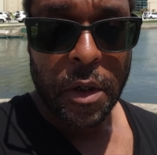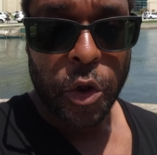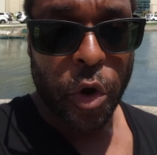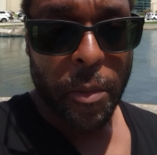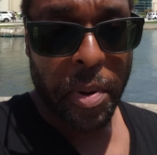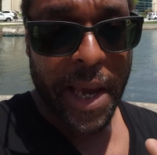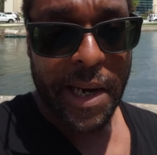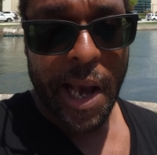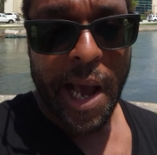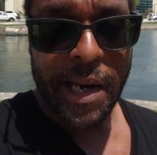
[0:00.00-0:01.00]
You could pay
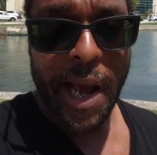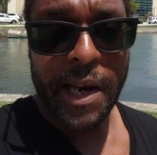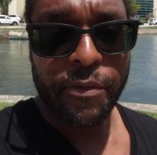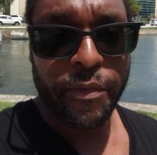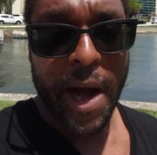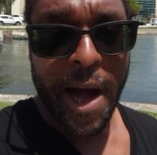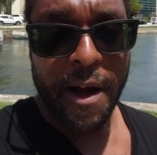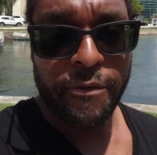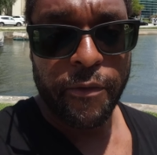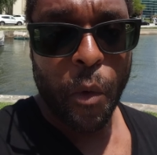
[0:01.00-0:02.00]
nine
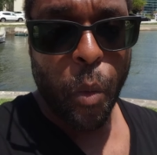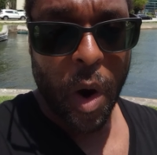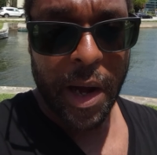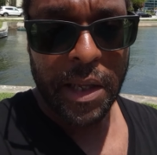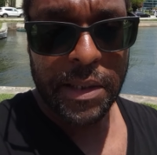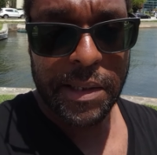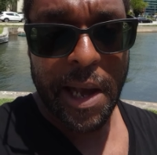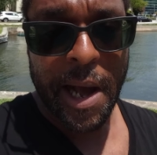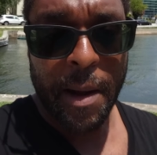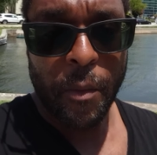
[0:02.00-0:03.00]
ninety-five for one
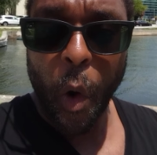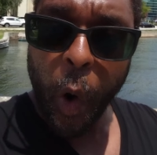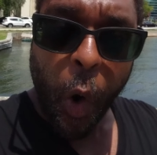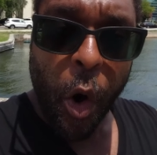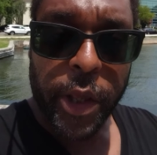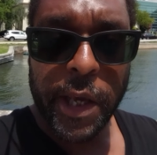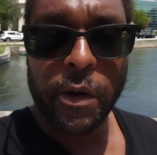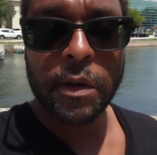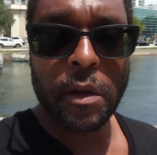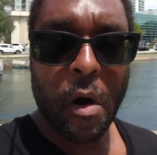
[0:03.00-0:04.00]
time all
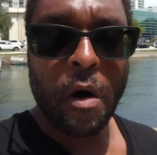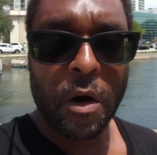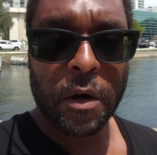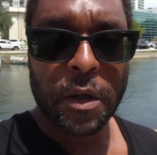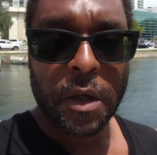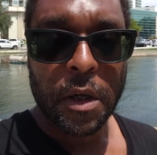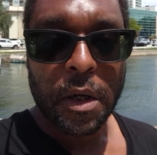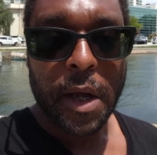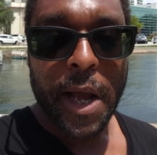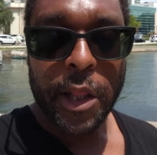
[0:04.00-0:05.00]
year long,
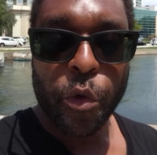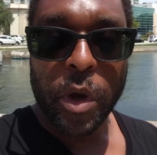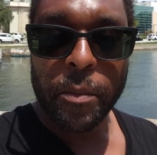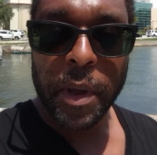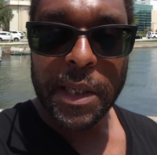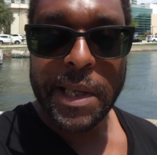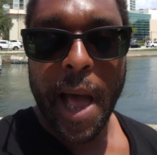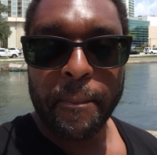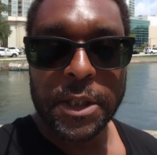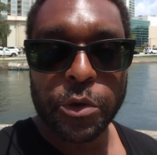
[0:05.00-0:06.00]
and you can be a
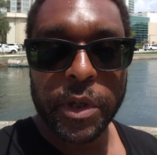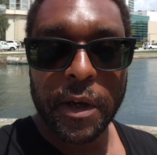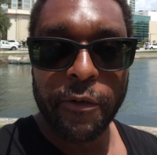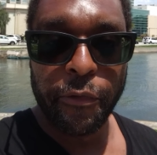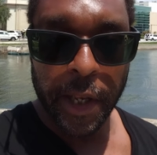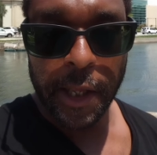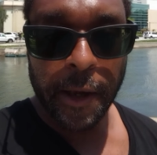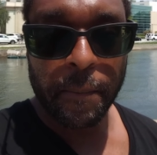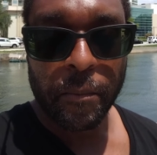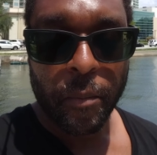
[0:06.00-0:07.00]
Tapestri affiliate.